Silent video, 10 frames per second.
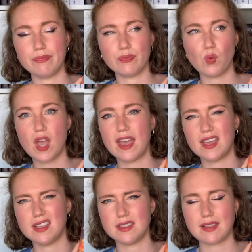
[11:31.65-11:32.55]

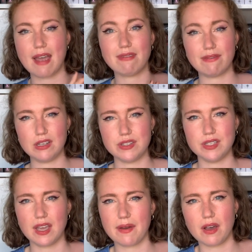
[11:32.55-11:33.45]
workers like
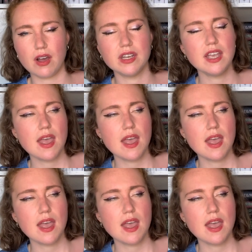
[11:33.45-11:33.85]
revolution going on,